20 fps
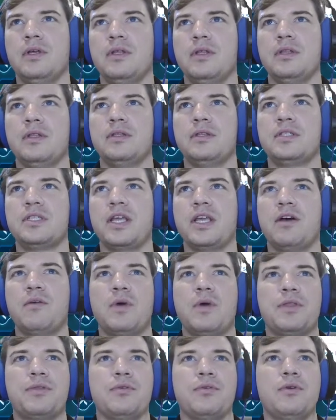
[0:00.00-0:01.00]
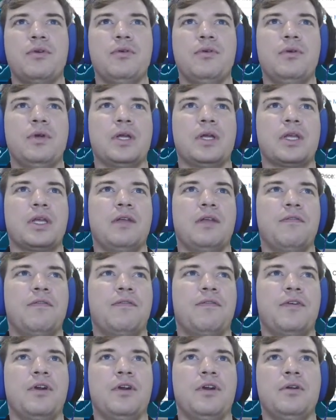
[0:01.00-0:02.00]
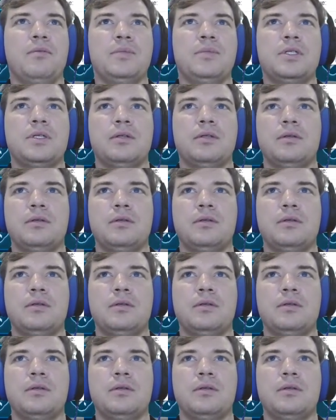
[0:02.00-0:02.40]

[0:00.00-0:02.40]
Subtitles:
sale went through. It confirmed.